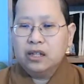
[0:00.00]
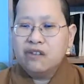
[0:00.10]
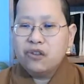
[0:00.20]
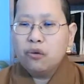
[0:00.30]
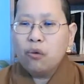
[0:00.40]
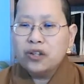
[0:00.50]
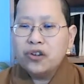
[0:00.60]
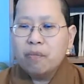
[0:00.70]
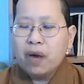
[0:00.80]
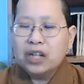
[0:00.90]
If you want
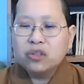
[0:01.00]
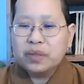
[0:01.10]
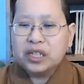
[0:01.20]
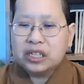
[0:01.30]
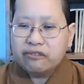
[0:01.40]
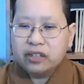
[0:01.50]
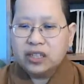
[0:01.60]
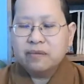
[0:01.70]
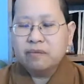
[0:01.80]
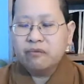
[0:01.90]
your mind to be
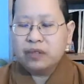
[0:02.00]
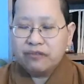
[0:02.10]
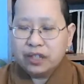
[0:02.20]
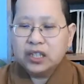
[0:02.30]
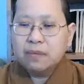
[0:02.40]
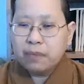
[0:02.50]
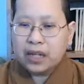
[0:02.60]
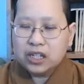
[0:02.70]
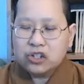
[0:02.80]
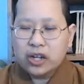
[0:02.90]
defeated
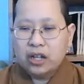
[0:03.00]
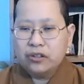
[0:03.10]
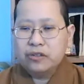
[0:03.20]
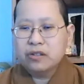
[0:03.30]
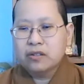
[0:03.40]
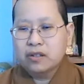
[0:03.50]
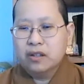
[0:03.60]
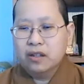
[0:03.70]
by this challenge,